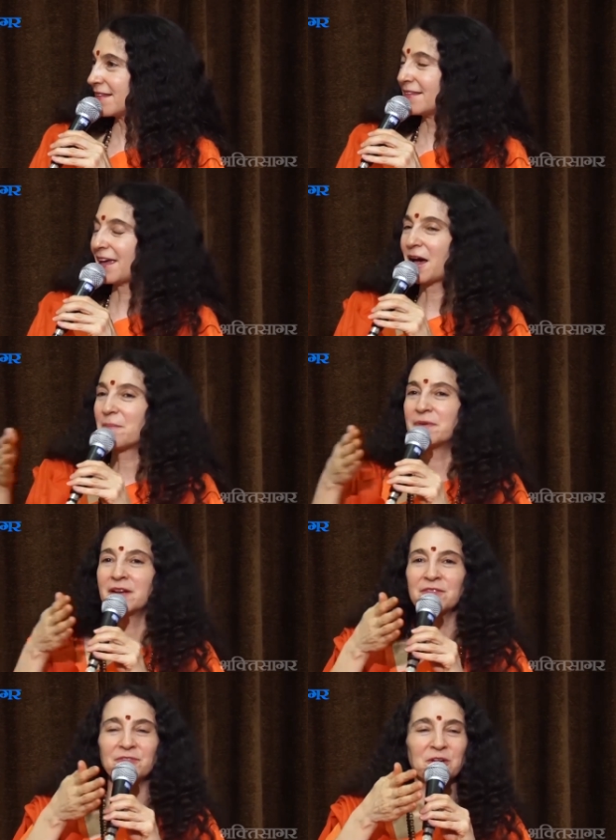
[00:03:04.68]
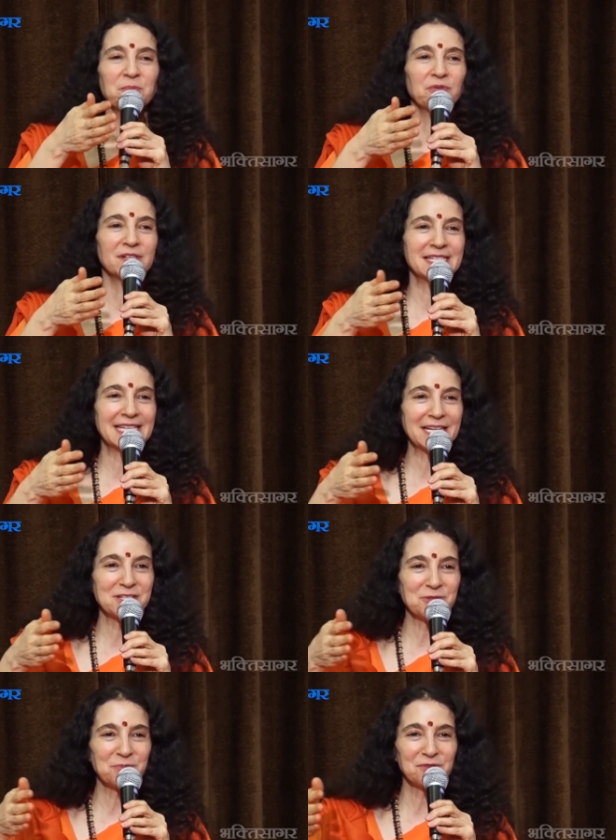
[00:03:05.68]
They happen at a very
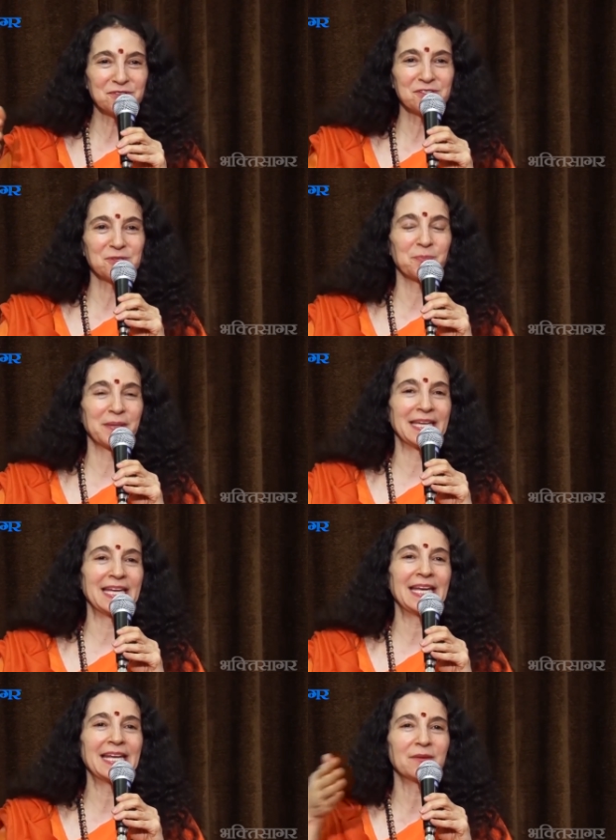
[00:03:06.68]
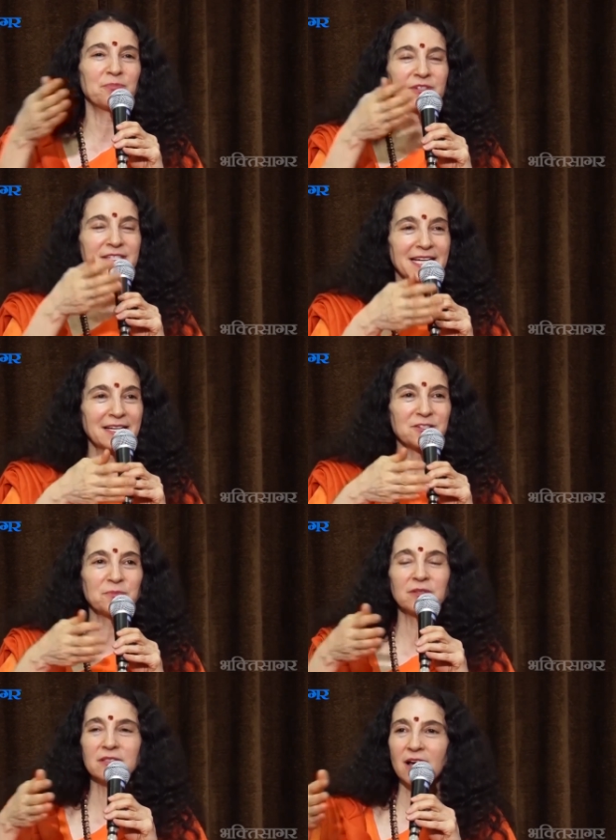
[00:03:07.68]
predictable speed, at
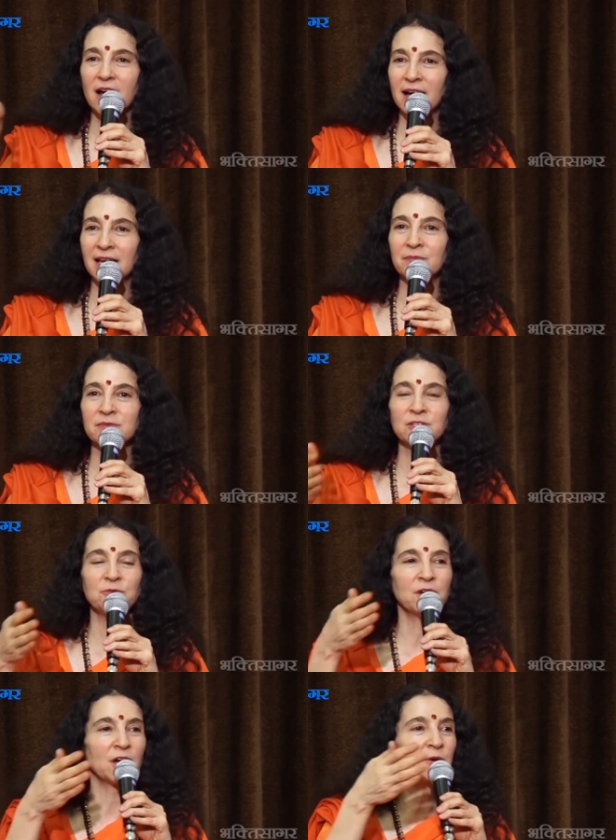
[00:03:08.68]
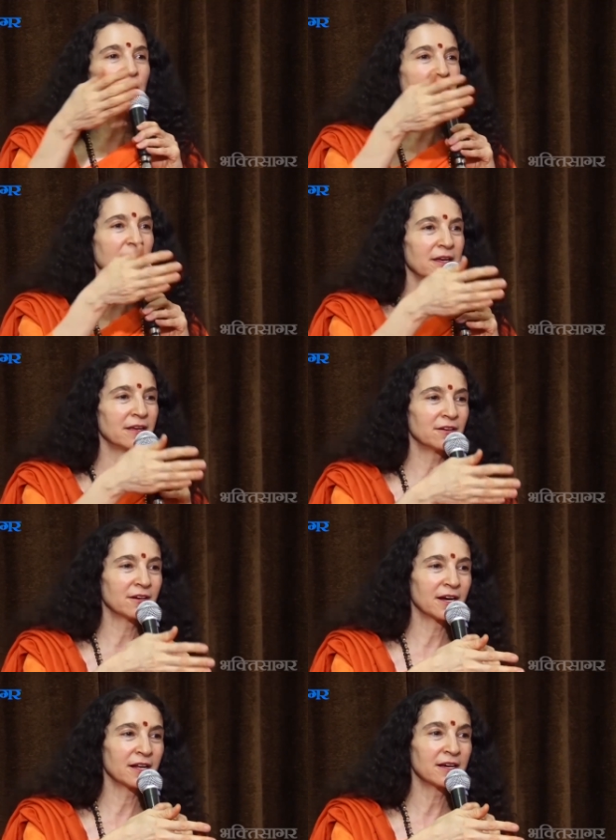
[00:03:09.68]
predictable times. You know, okay,
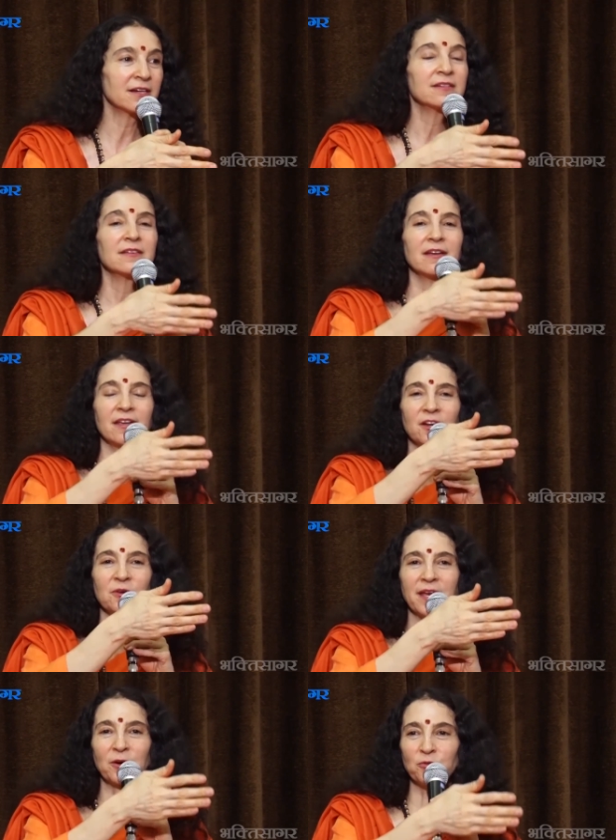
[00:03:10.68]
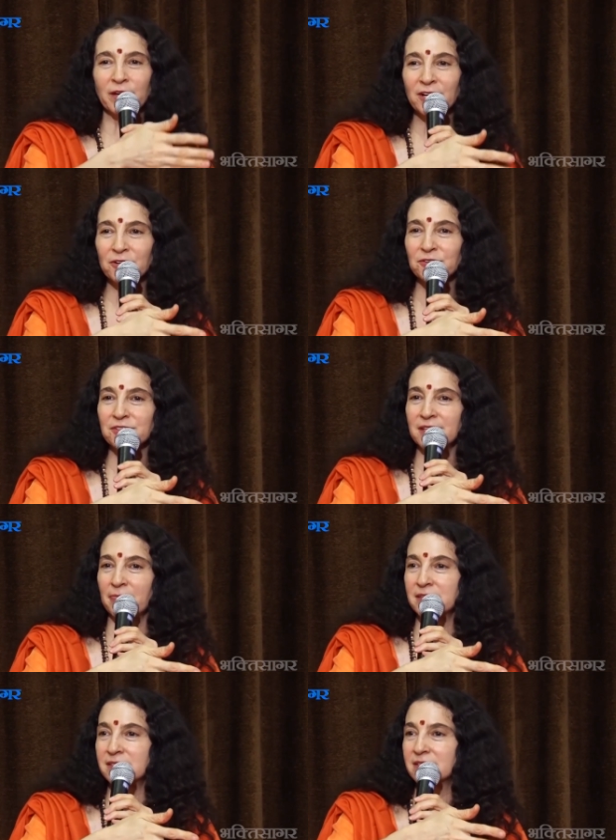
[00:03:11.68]
you're going to, you know, get wrinkles
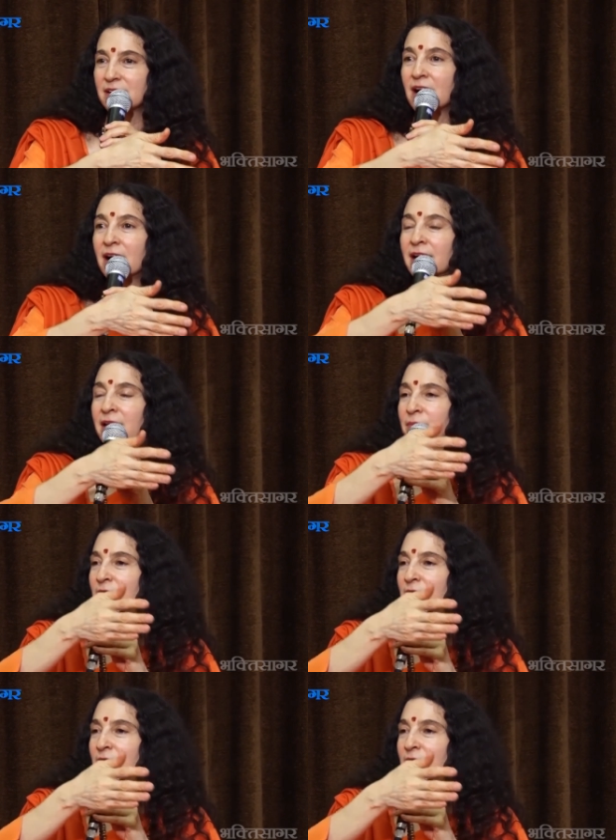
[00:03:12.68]
at this time.